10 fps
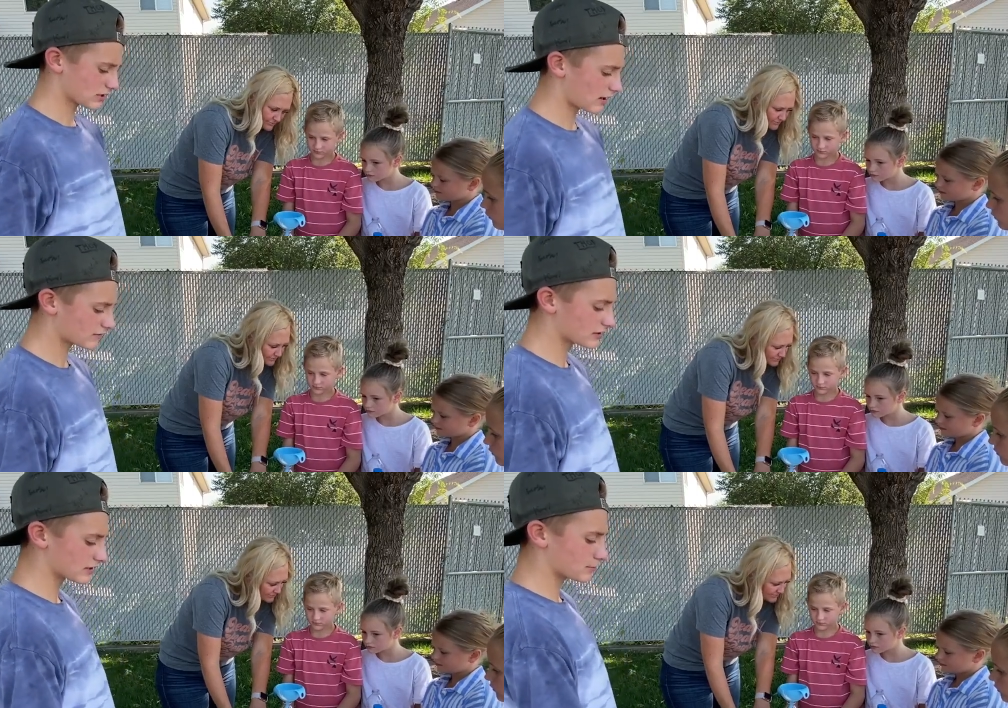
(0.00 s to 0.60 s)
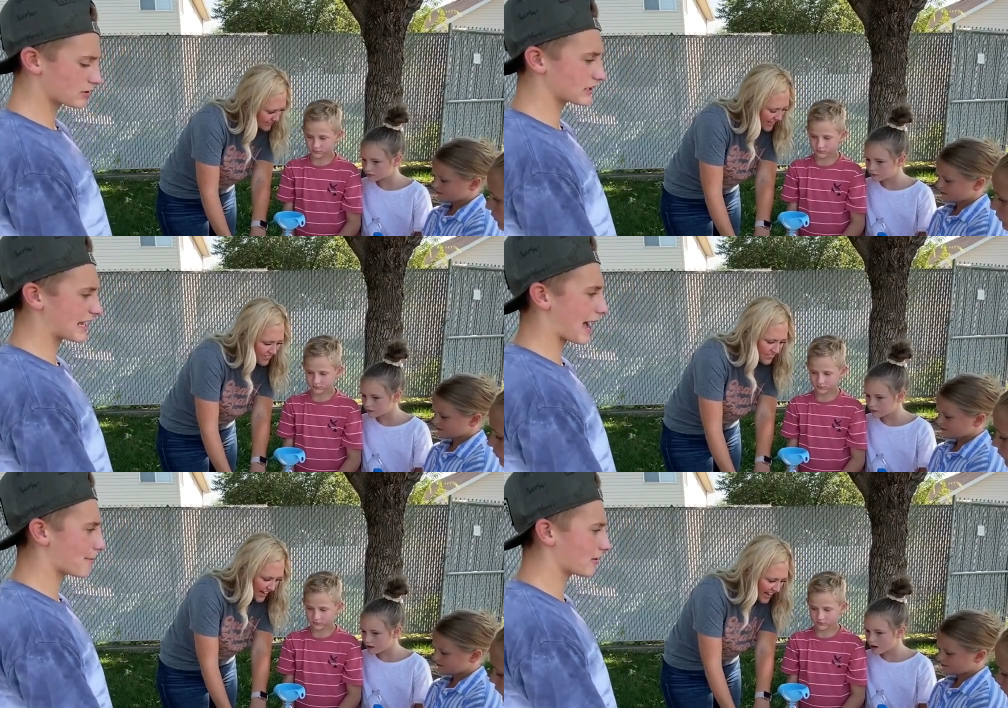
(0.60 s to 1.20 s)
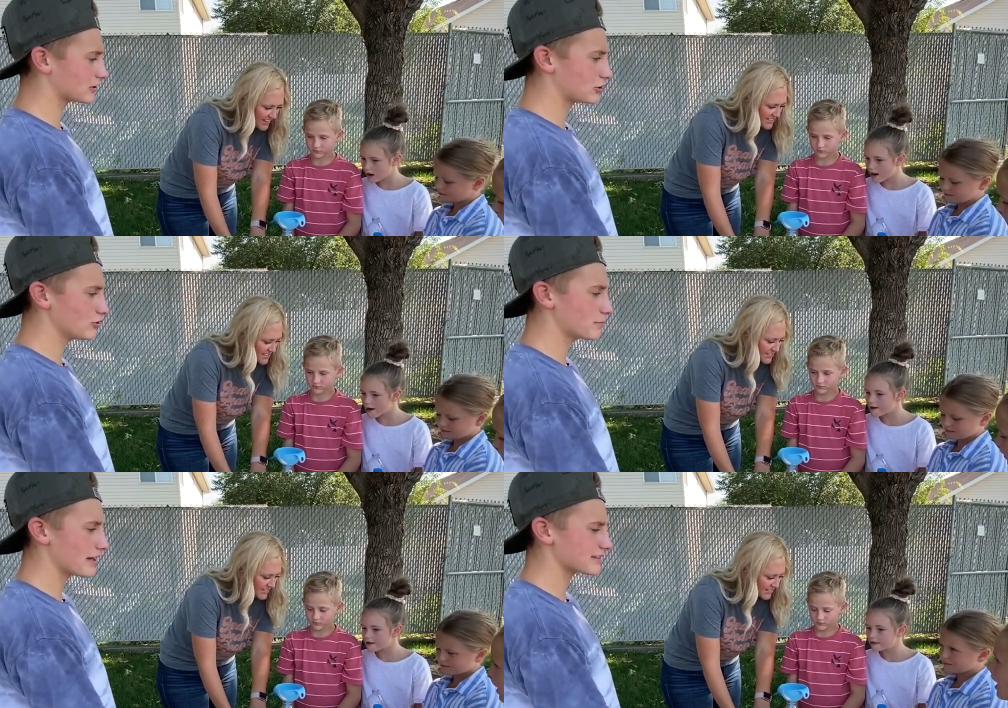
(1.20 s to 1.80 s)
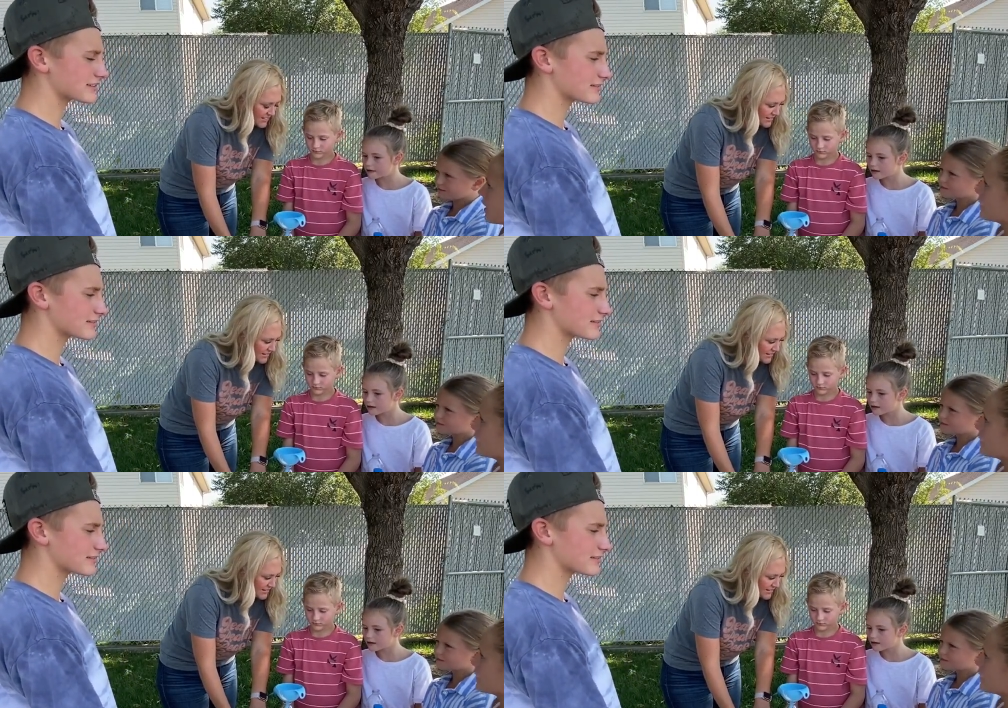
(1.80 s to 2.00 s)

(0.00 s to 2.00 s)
Speaker 1: cover the put the cap that, on the toothpaste?